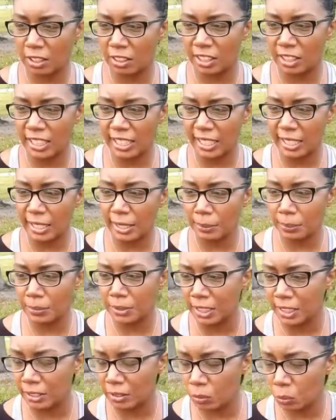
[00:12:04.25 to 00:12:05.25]

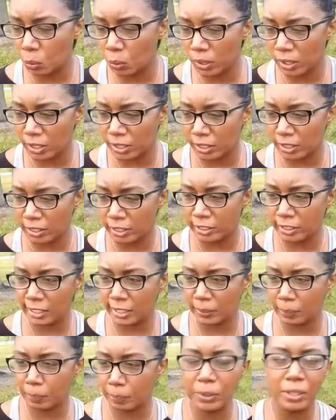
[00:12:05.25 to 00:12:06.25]
themes and
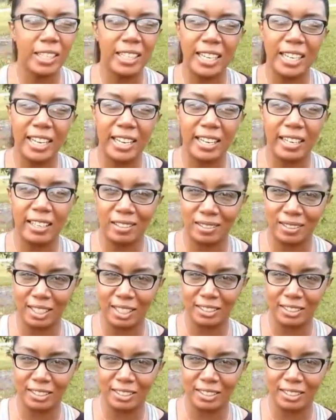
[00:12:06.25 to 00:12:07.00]
words and bullying